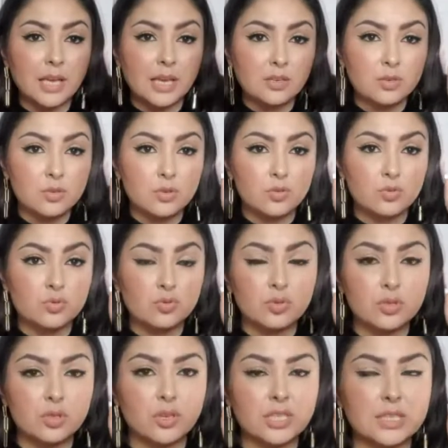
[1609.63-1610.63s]
that you use.
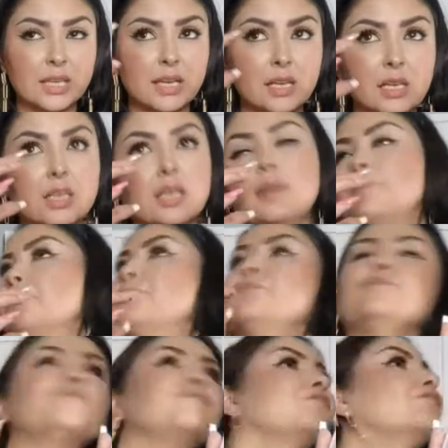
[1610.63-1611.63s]
So it's like a
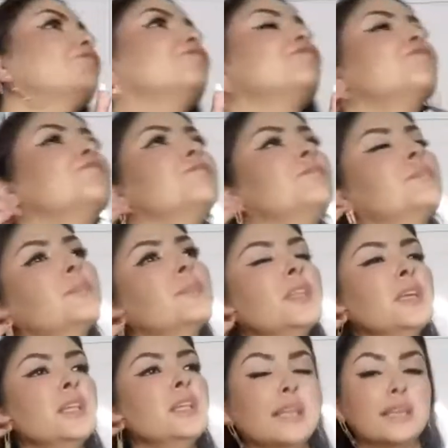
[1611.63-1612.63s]

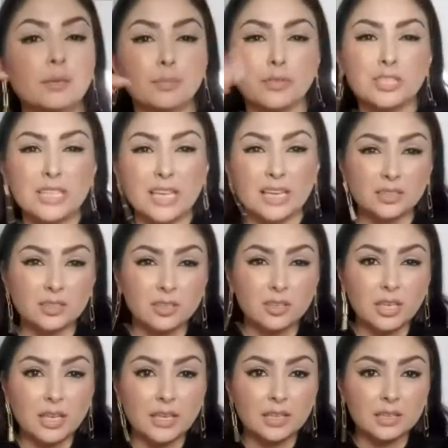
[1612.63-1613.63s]

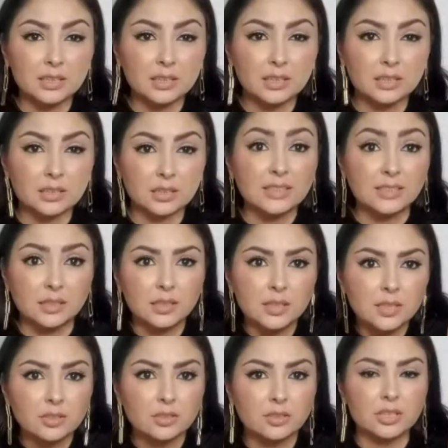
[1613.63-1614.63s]
protector, it's a
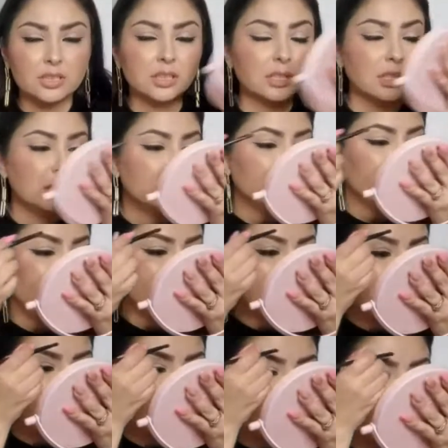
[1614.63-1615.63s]
concealer. It's a
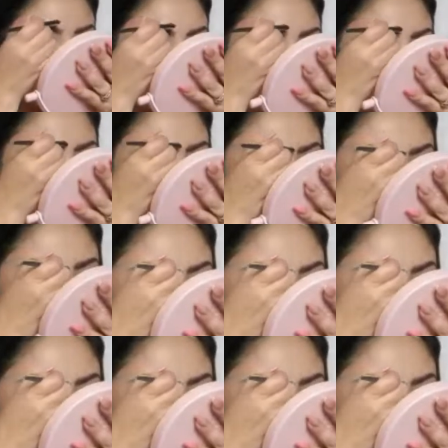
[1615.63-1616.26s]
protector, okay?